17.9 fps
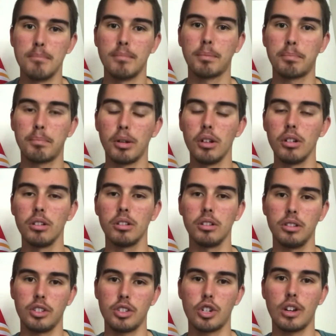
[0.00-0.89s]

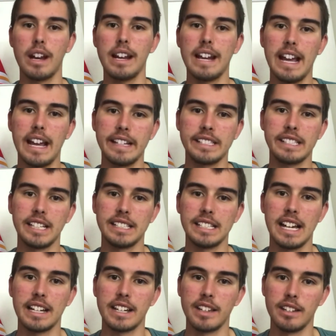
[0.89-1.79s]
Pull trade assets
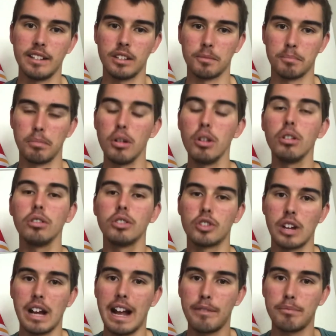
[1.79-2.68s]
pull
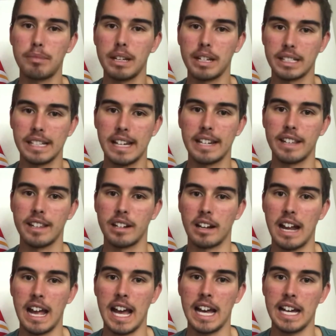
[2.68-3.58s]
draft picks out of
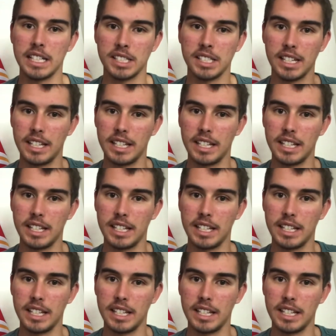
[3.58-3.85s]
their ass